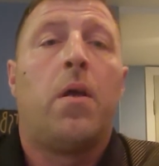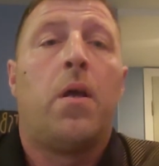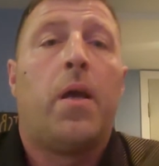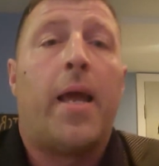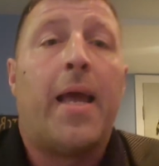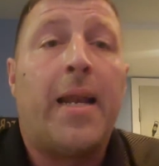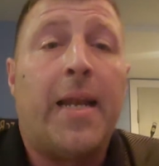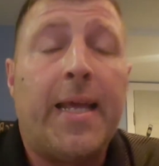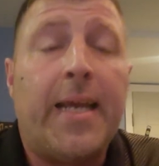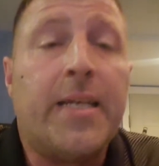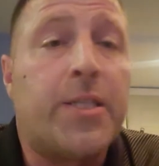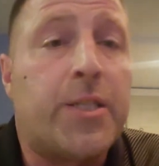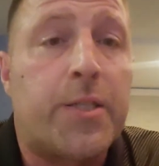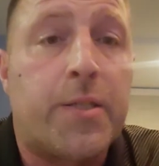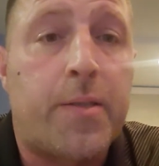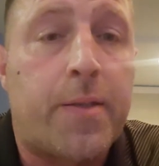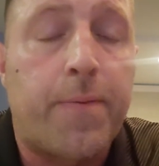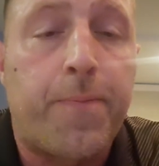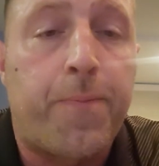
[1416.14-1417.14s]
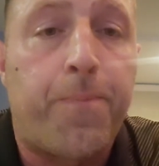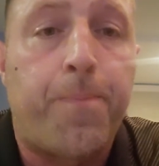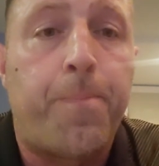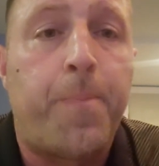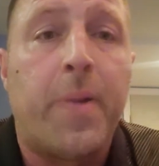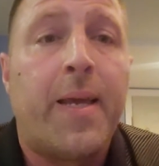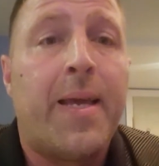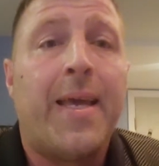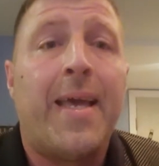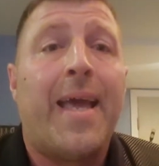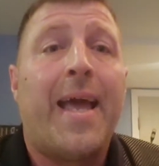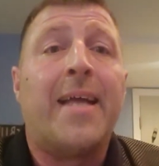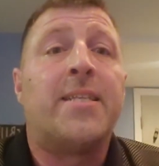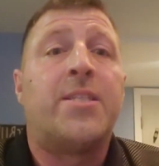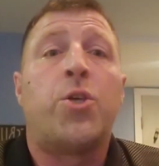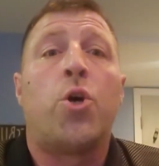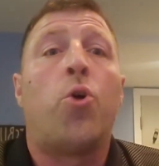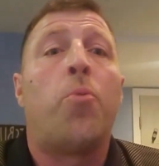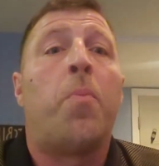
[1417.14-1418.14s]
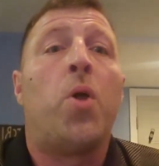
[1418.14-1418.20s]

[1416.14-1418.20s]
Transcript: at least until